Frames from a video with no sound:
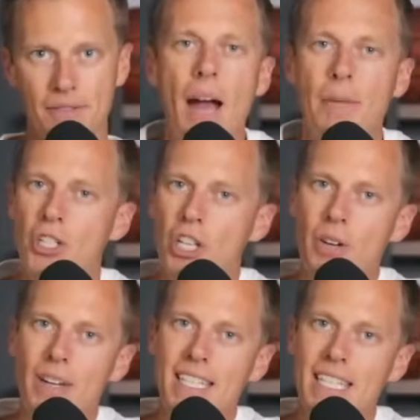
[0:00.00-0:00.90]
I'm going to show
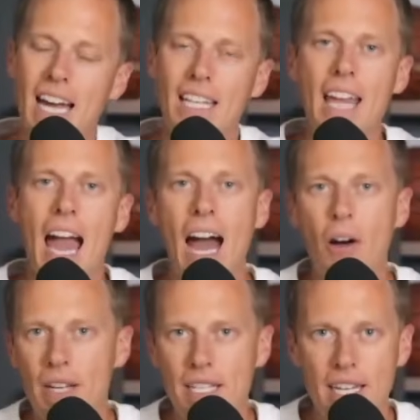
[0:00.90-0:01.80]
you exactly
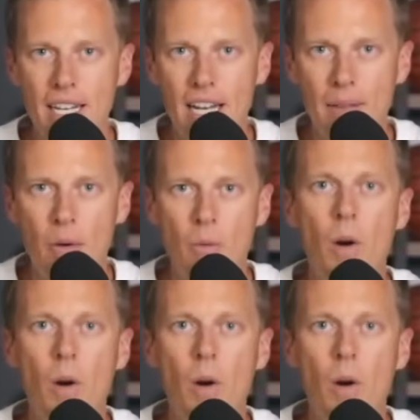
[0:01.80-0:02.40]
how I set it up,